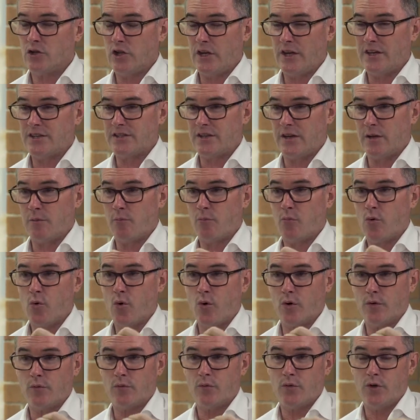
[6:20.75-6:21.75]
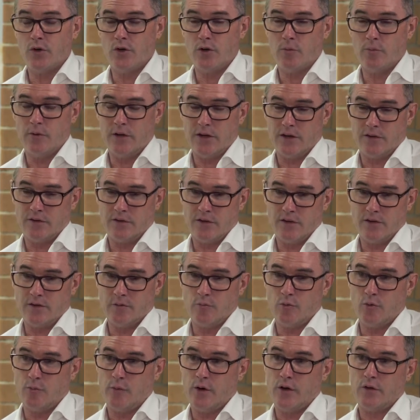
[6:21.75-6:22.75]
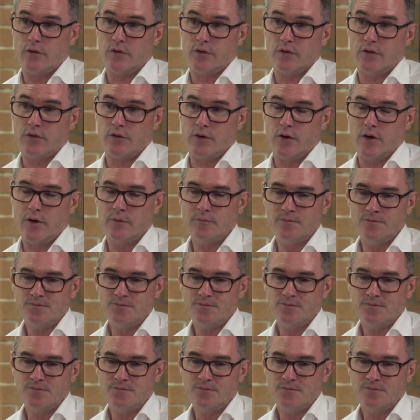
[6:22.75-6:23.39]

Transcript: Is it important for you to be accessible most of the time?